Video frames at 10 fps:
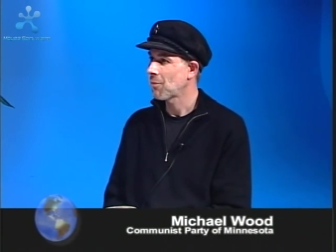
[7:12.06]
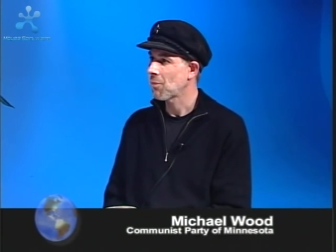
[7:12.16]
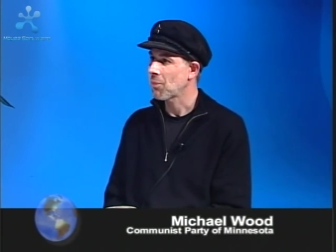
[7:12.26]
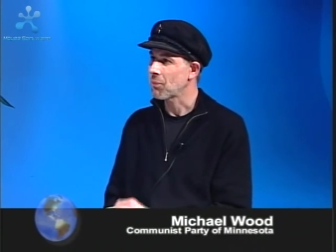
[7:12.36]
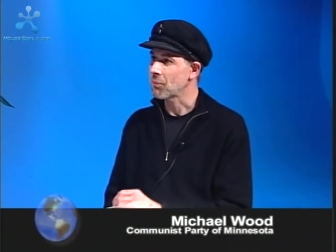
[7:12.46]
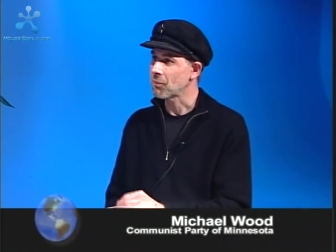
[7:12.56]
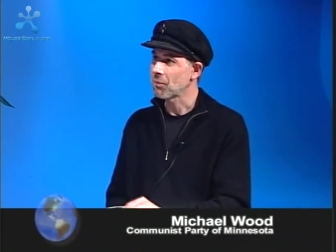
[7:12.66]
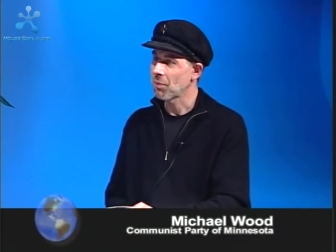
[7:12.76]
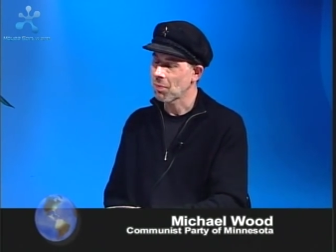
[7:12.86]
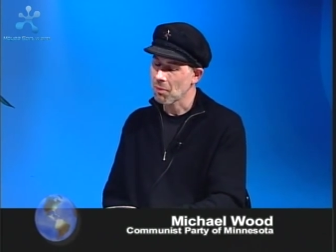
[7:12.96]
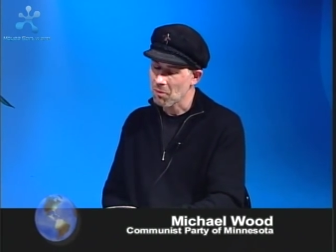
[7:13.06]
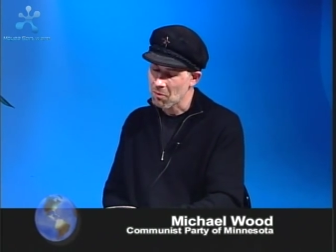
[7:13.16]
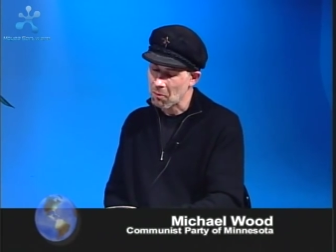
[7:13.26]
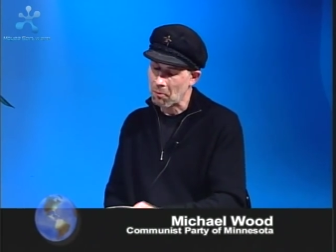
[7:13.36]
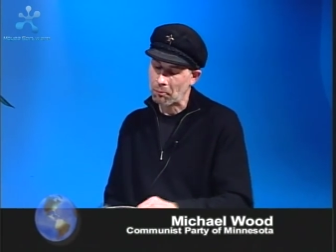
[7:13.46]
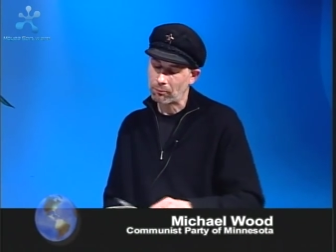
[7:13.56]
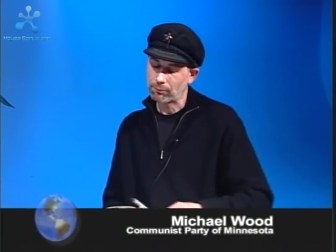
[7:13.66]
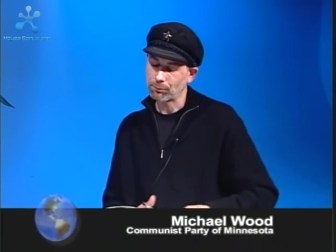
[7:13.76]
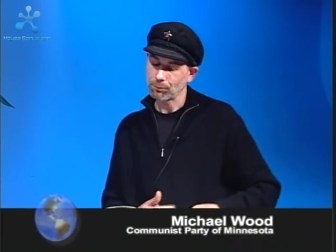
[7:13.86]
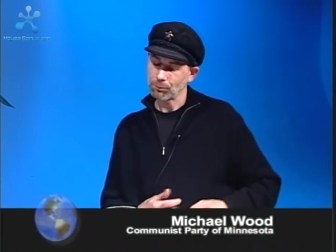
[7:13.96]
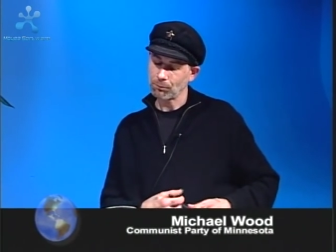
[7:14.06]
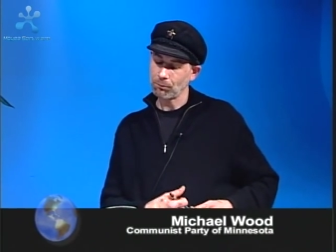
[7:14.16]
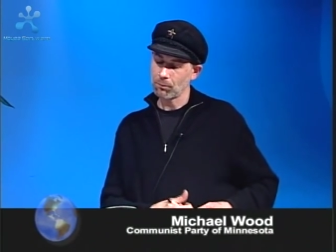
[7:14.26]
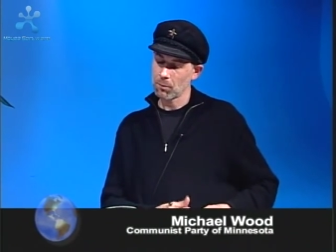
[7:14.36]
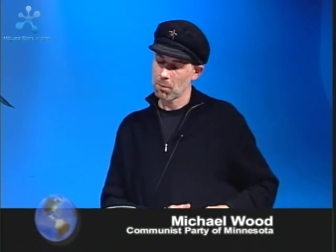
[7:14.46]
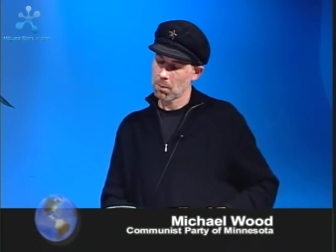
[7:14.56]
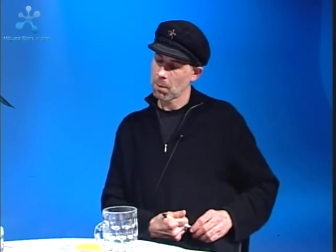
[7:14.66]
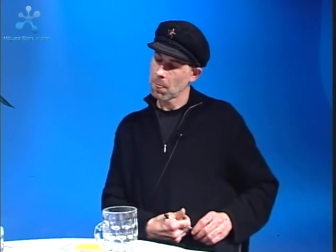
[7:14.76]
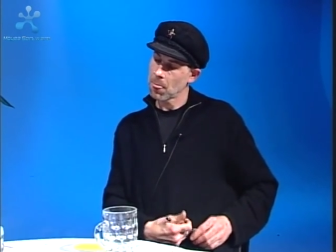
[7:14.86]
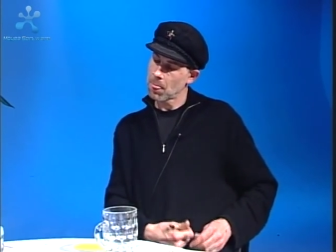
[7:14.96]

Um, I wanted to try to touch on